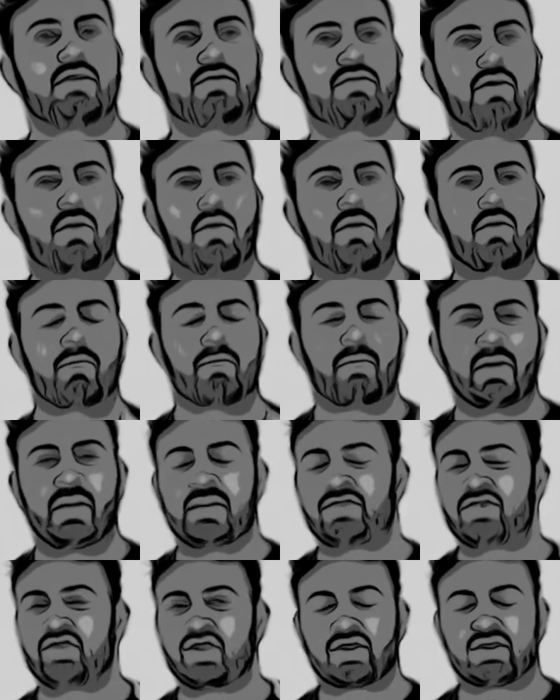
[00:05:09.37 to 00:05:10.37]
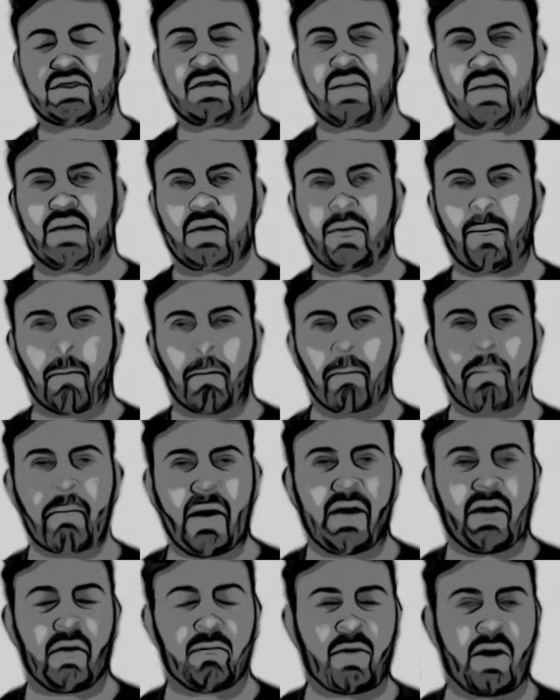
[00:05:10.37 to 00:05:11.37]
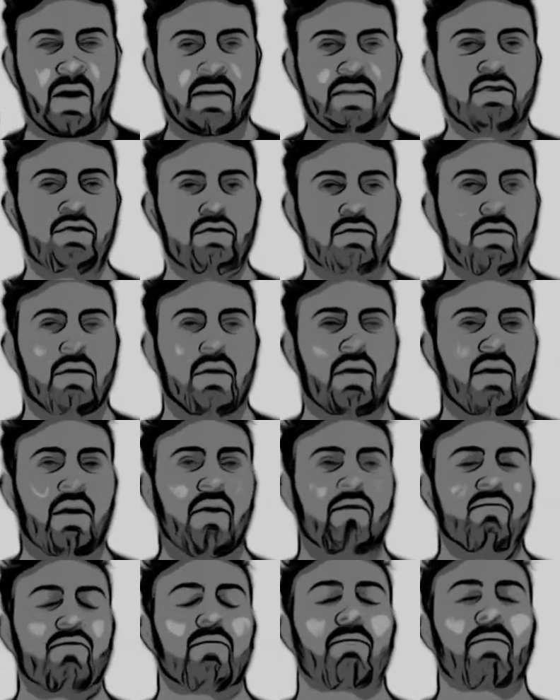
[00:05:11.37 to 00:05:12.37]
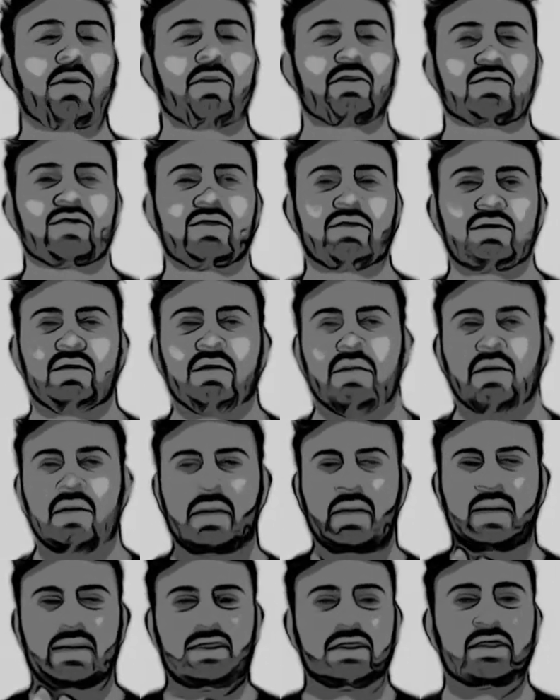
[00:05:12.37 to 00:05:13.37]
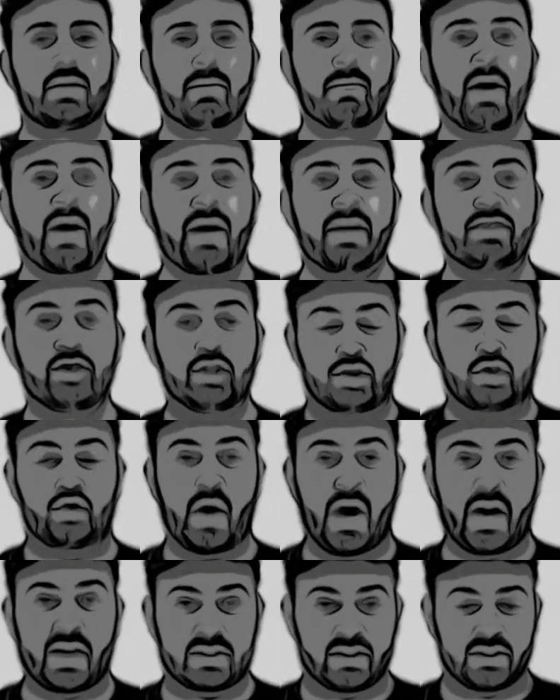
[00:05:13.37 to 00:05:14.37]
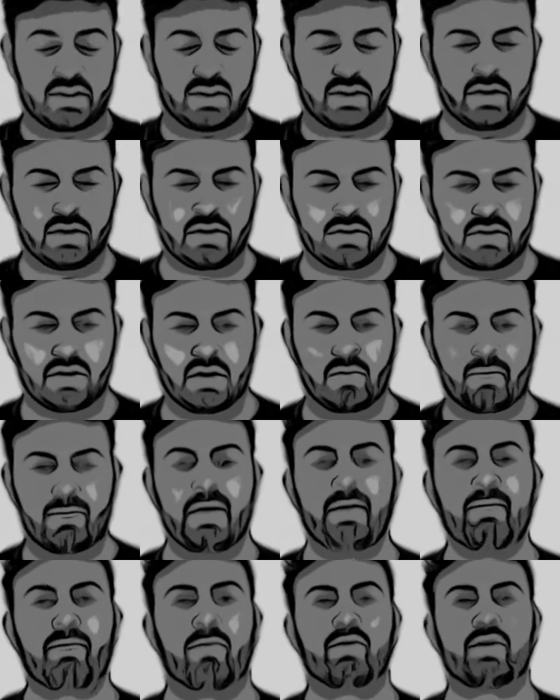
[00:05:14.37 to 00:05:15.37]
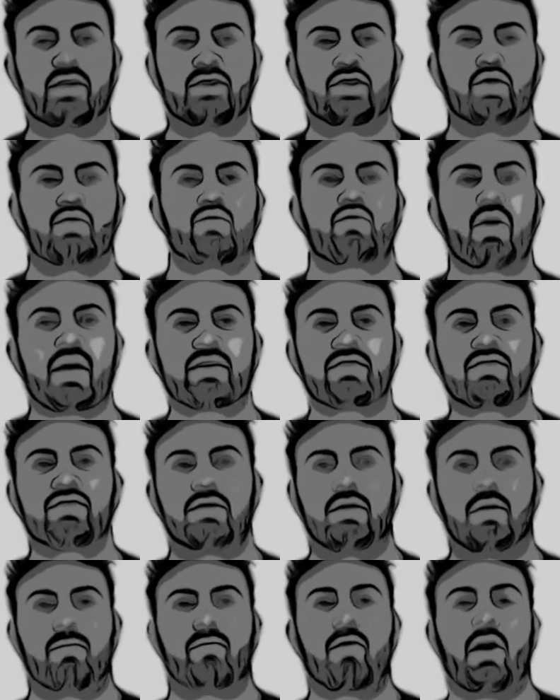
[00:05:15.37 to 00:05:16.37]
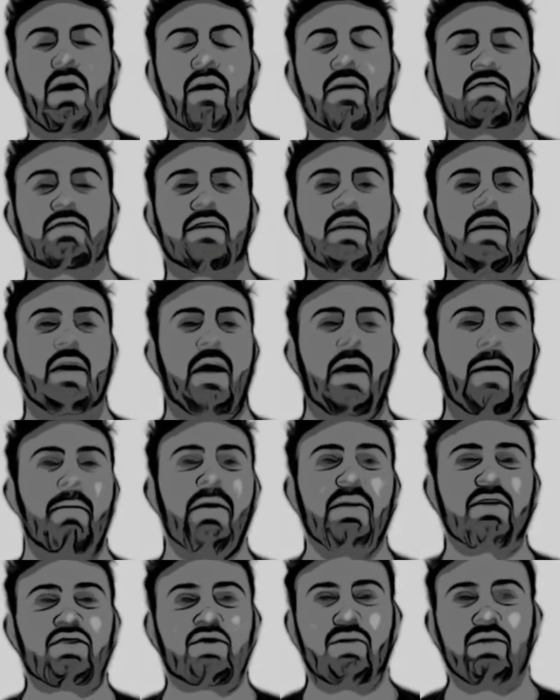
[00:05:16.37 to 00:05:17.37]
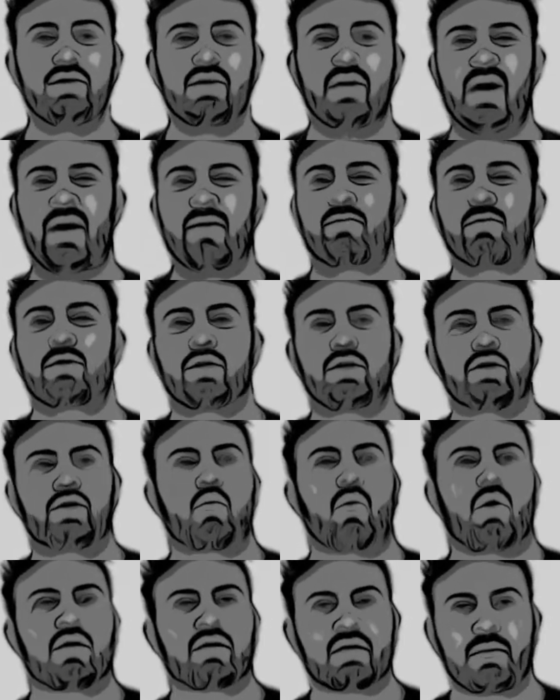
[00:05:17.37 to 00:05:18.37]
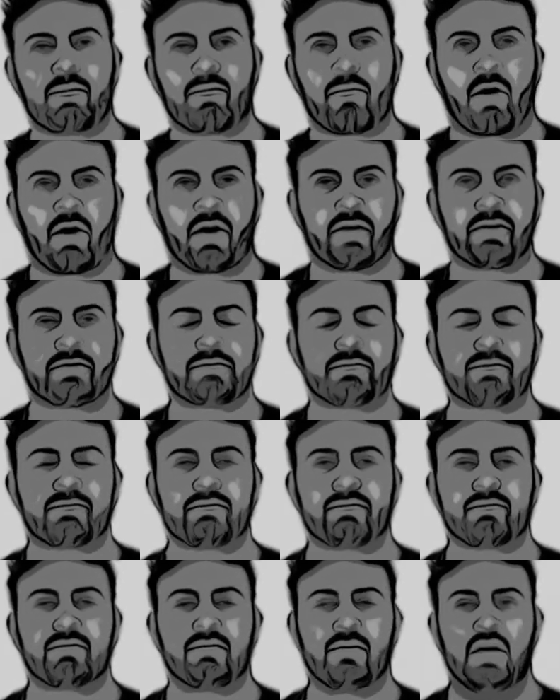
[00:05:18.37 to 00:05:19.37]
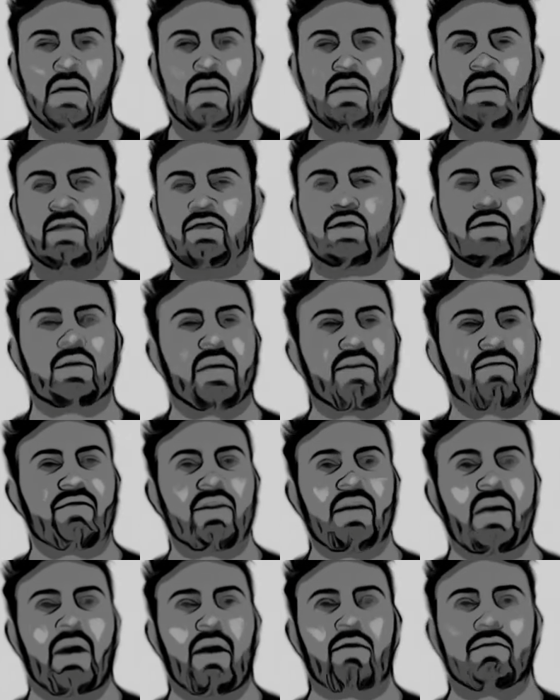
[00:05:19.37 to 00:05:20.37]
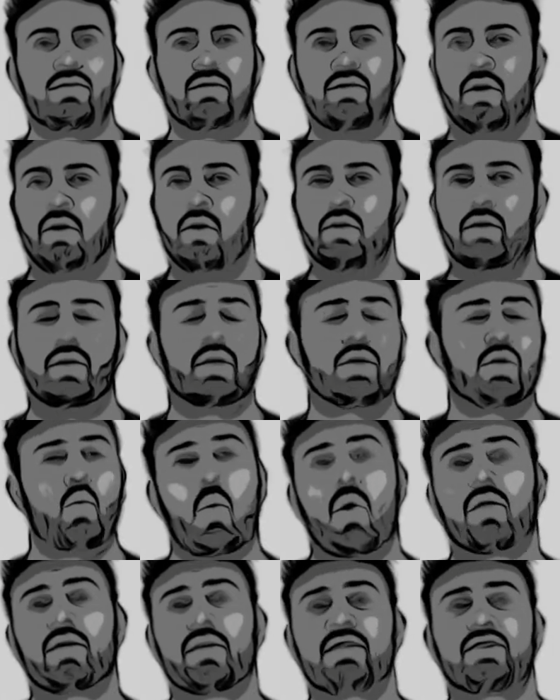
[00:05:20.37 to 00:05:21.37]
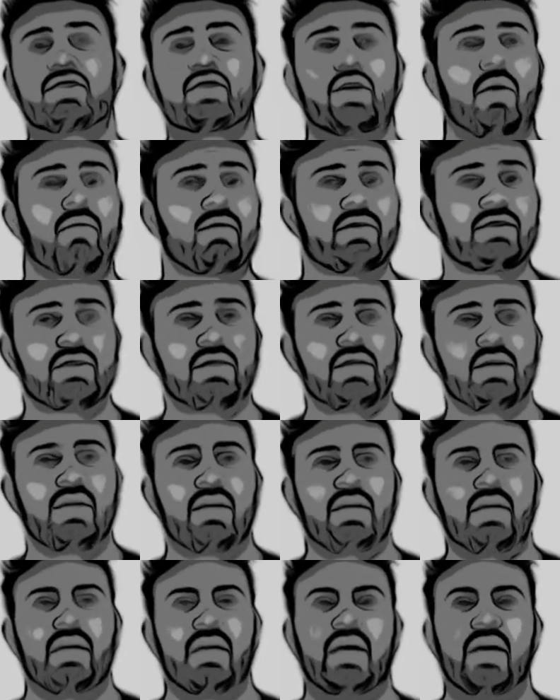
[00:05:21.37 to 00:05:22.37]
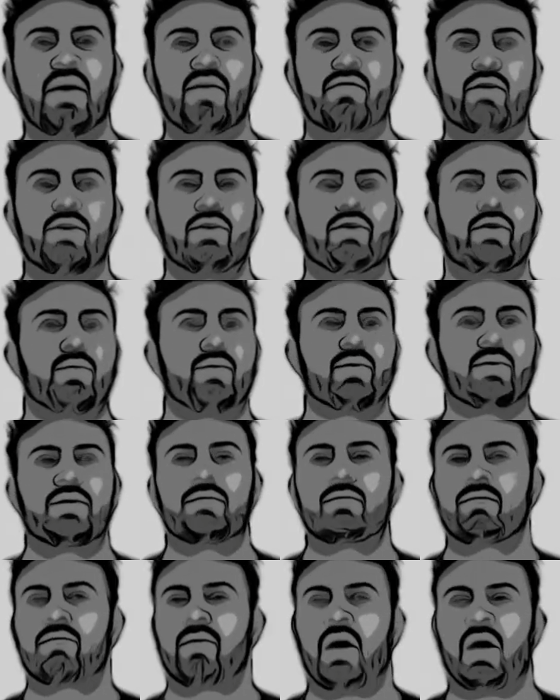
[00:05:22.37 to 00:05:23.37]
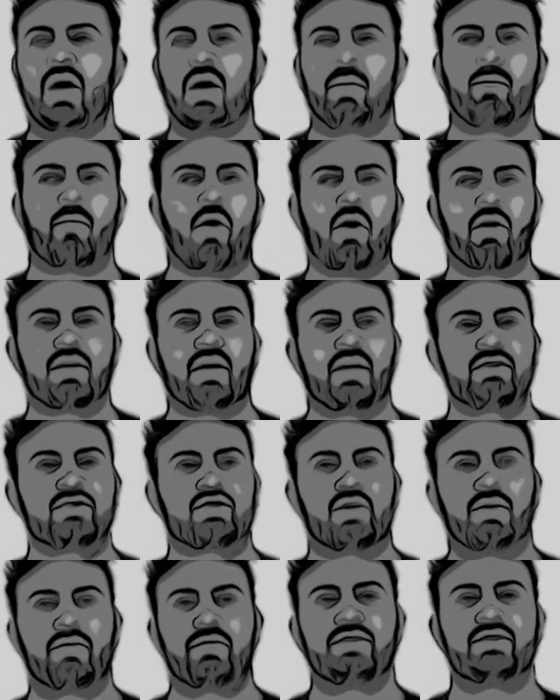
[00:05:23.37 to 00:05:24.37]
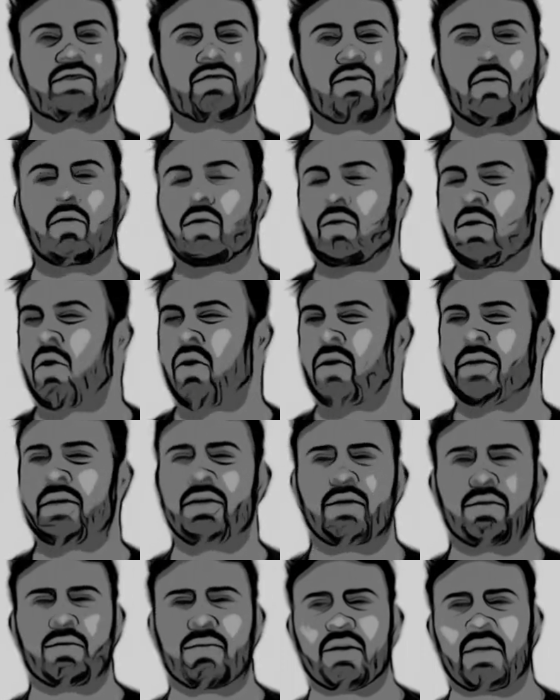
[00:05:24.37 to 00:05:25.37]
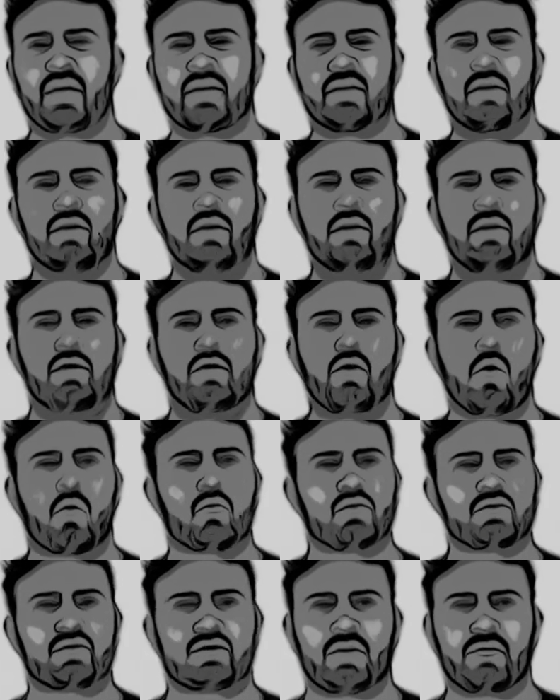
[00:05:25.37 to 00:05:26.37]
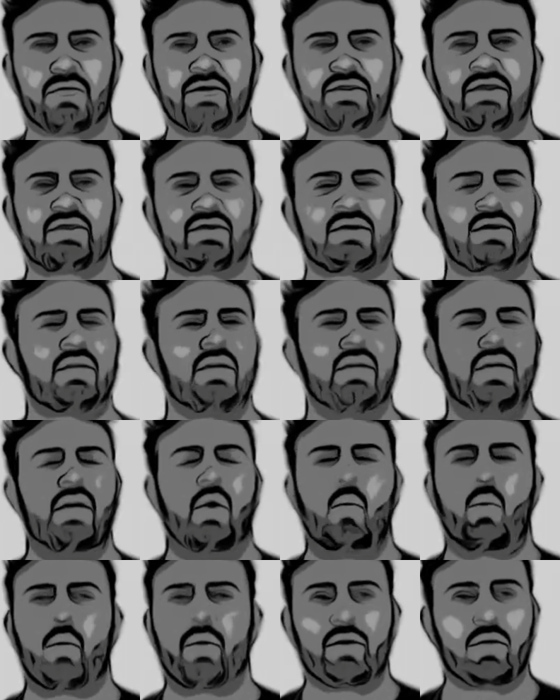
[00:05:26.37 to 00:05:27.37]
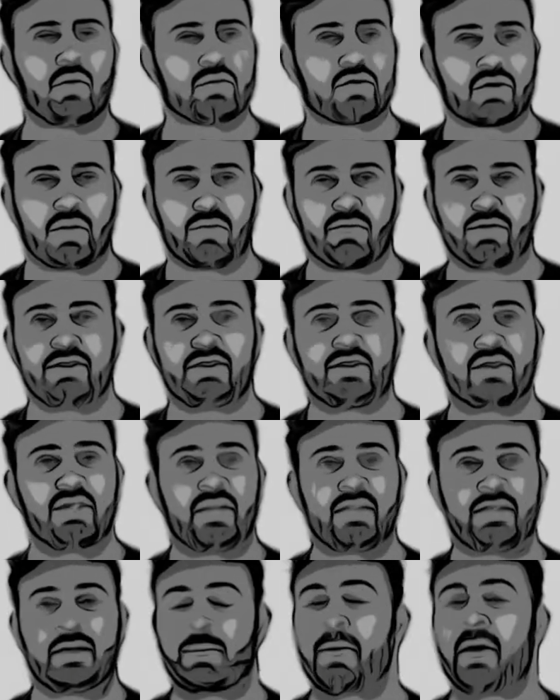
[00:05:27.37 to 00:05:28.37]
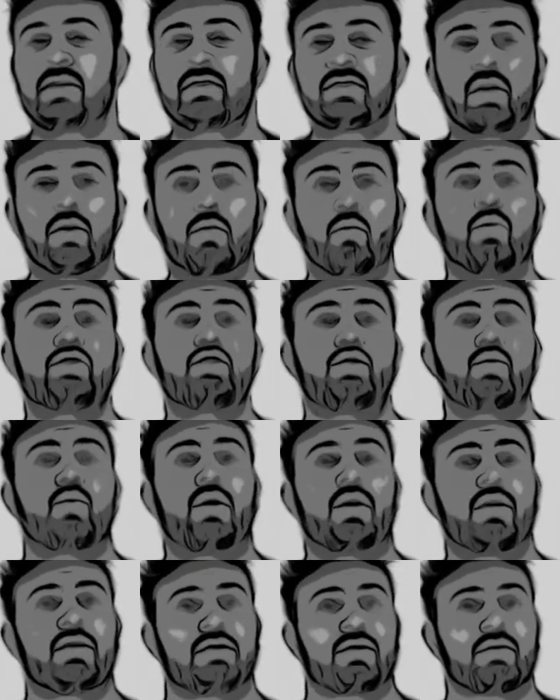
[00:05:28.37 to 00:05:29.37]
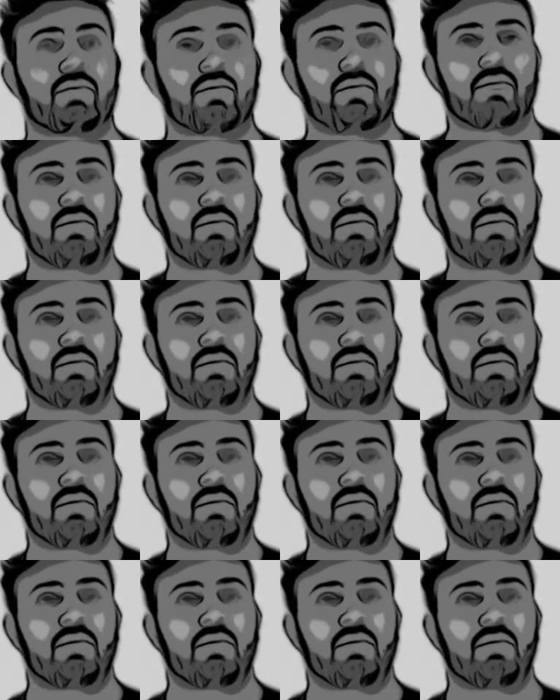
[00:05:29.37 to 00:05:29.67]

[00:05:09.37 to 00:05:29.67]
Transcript: So, but it's just the mind of the person. It's just the mind you're attracting. So the people that you're attracting to your product. And make sure you have good quality product that you're giving out, or good quality service. If you're doing online service, or are you doing like local service, window service, it depends on what you want to do.